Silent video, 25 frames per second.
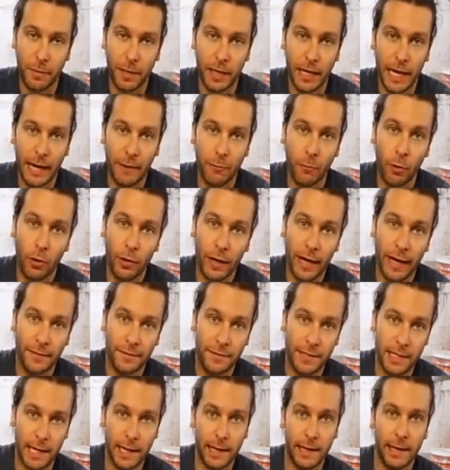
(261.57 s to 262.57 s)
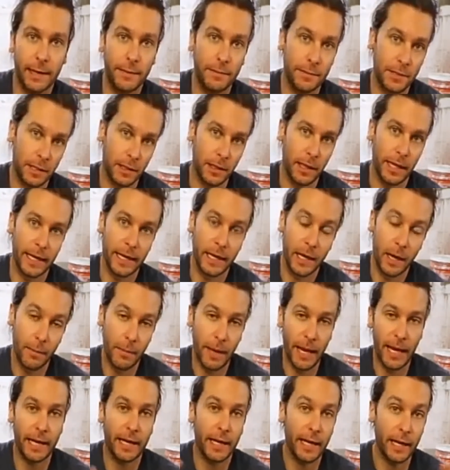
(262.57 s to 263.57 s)
but I won't have time to like come
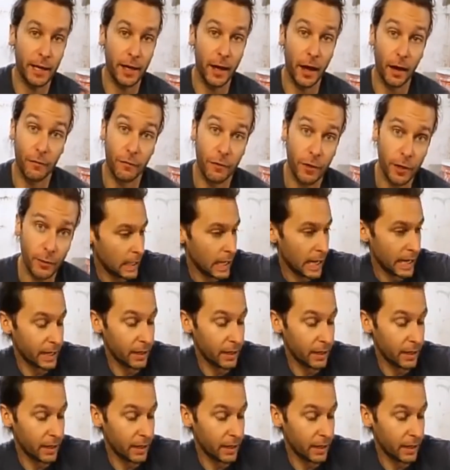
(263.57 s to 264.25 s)
back and cover it,